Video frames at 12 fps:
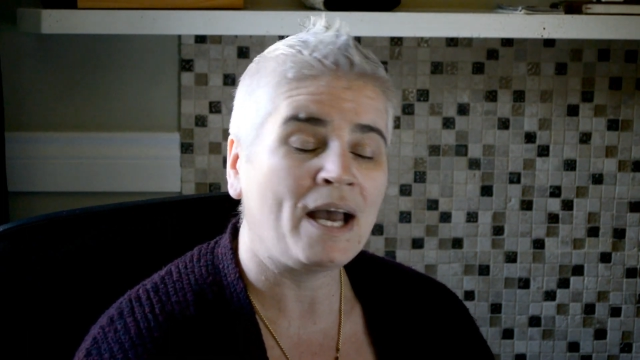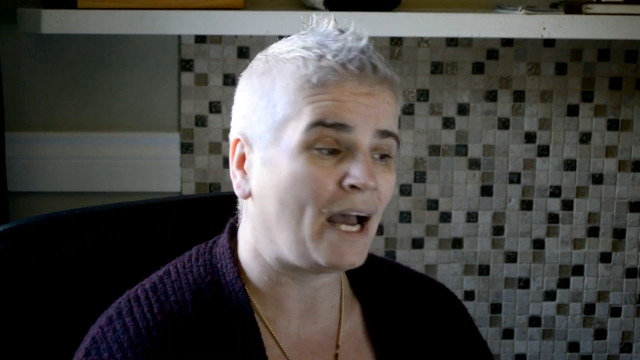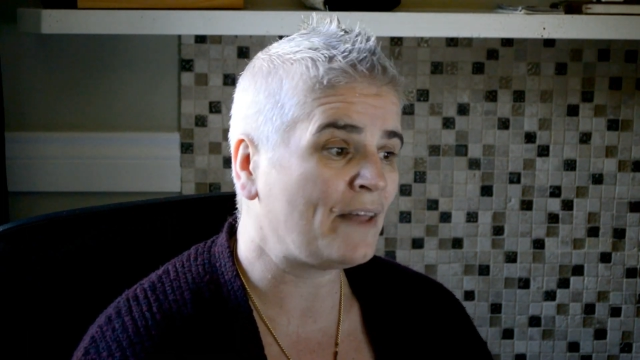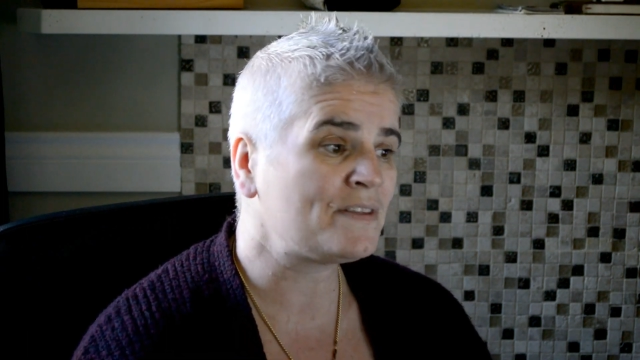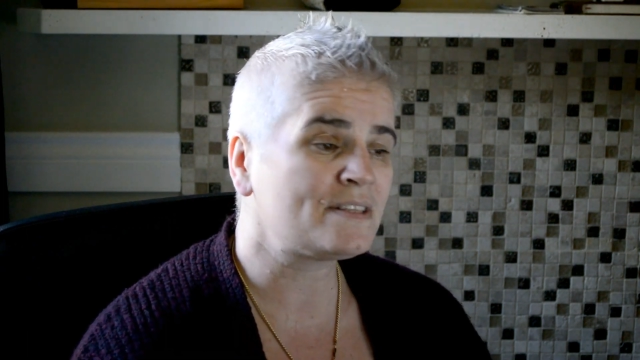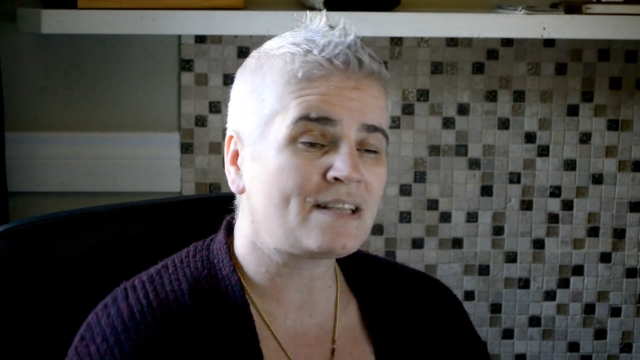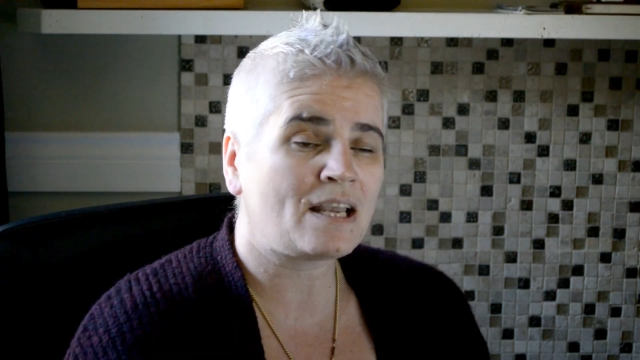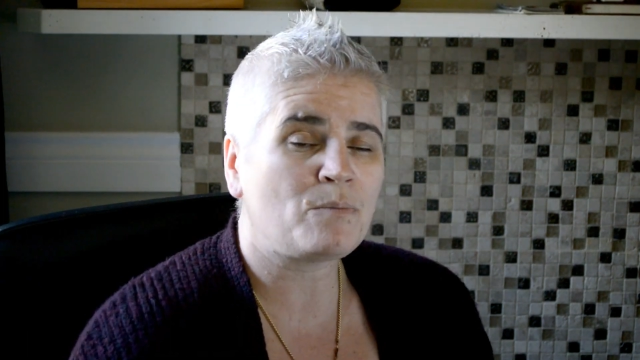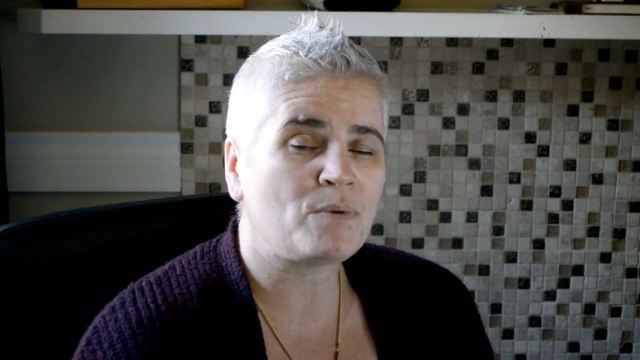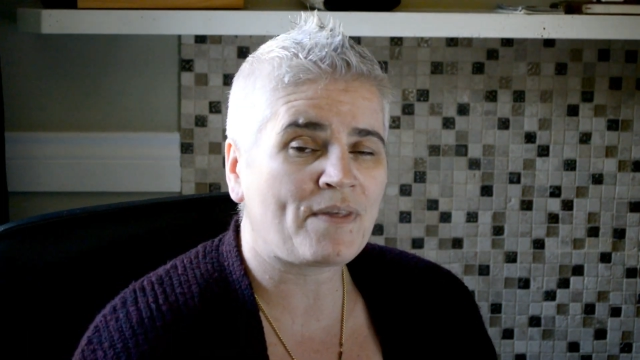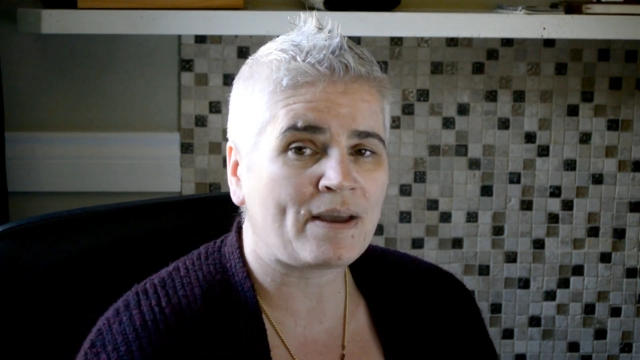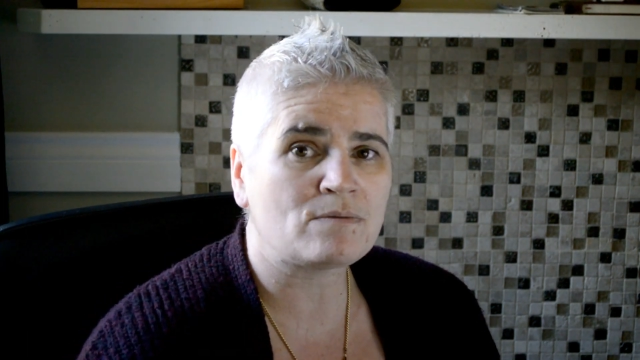And the same
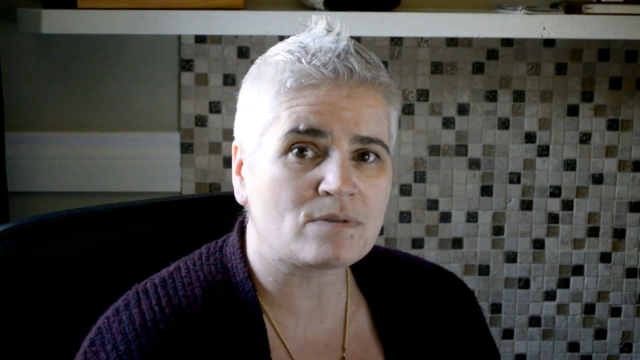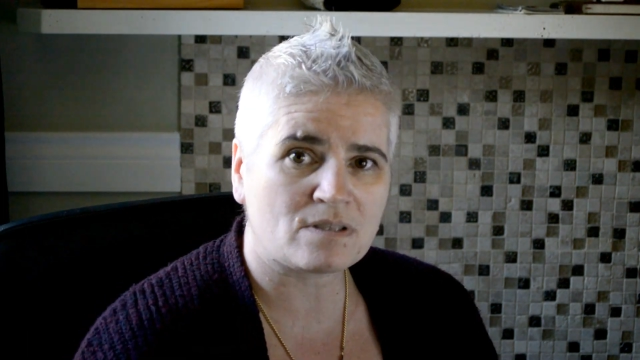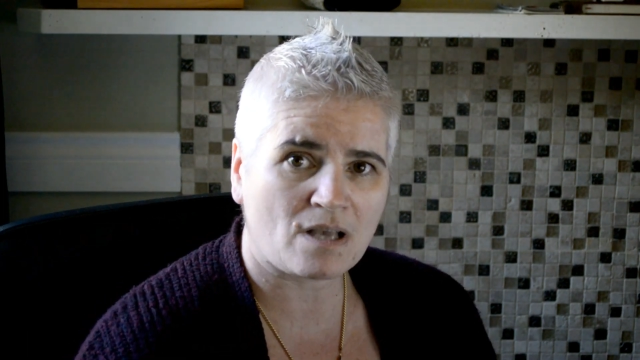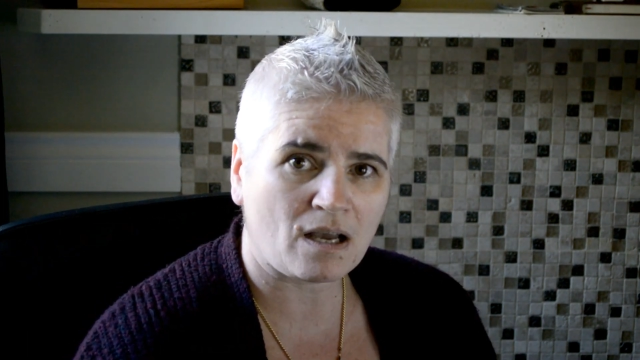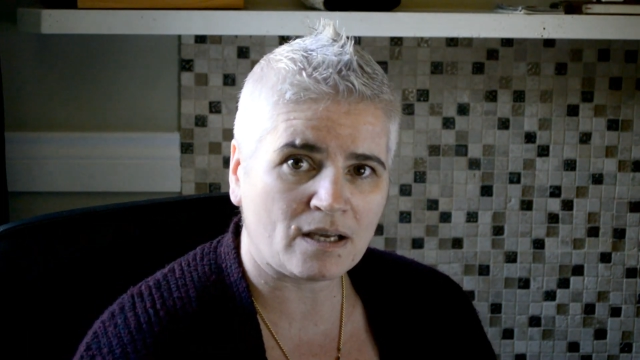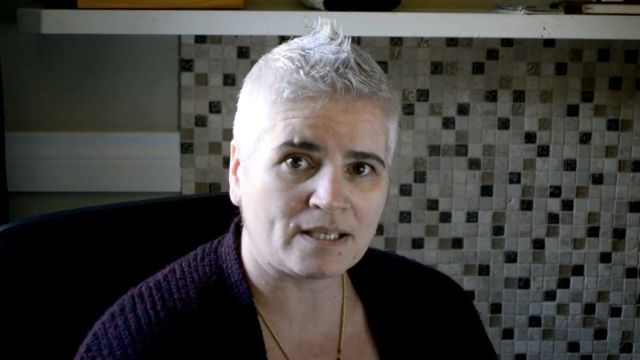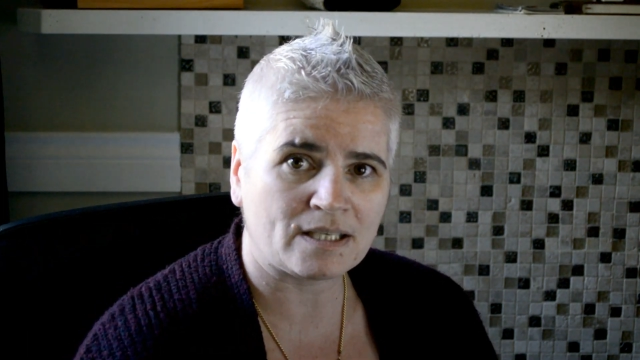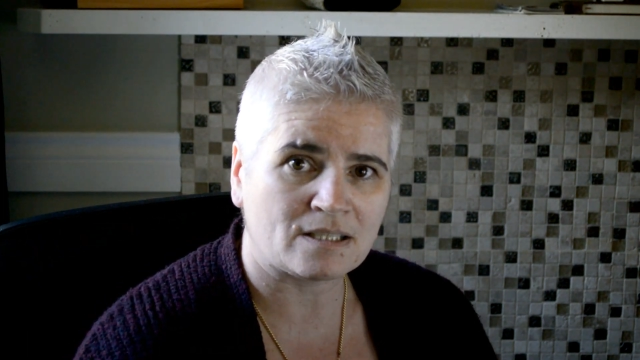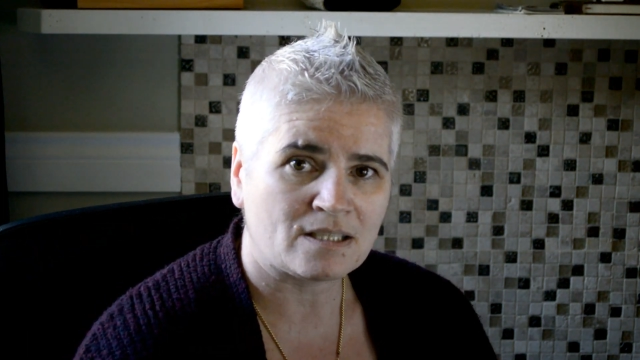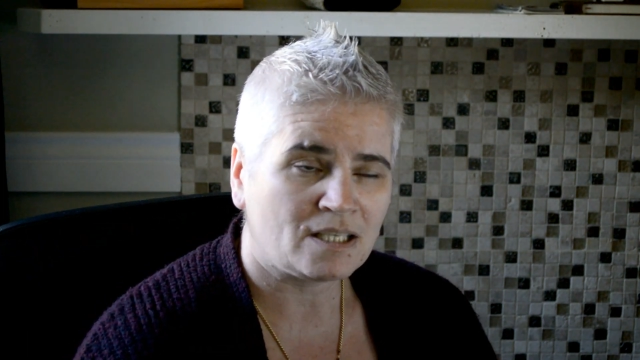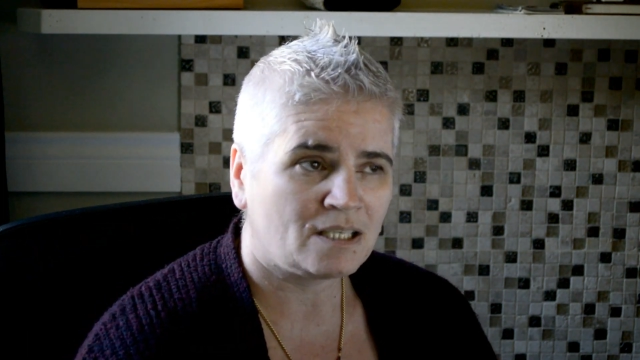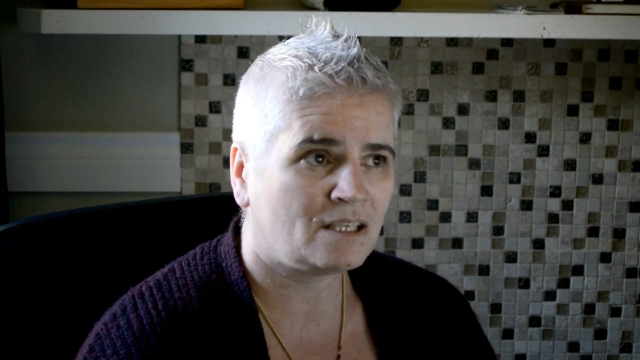with outside.
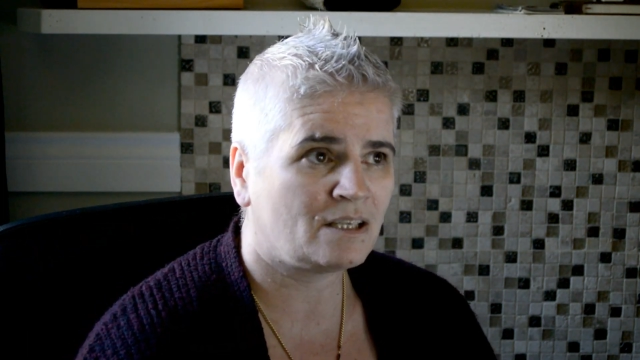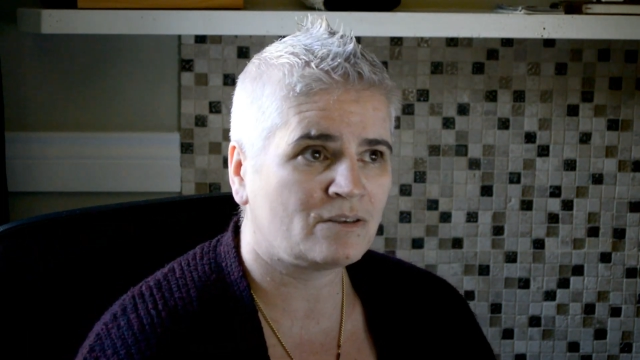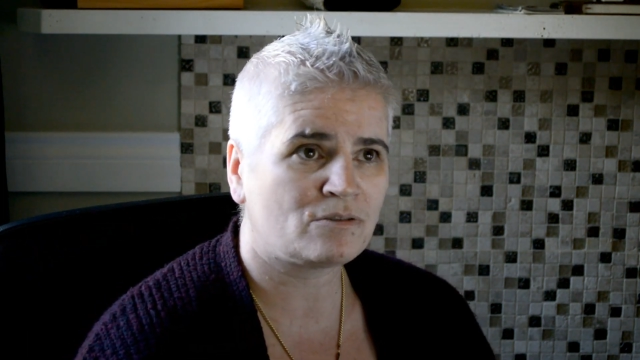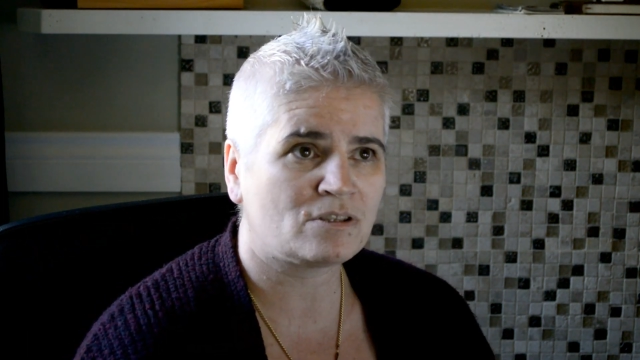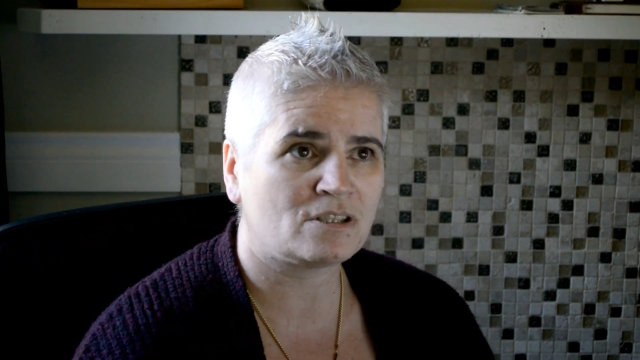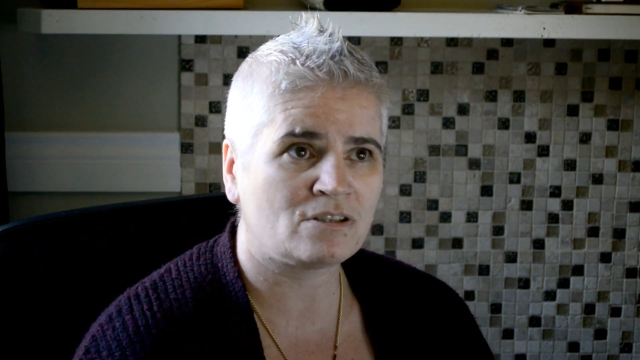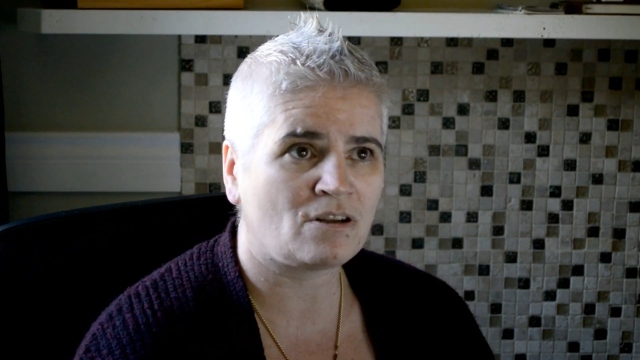She's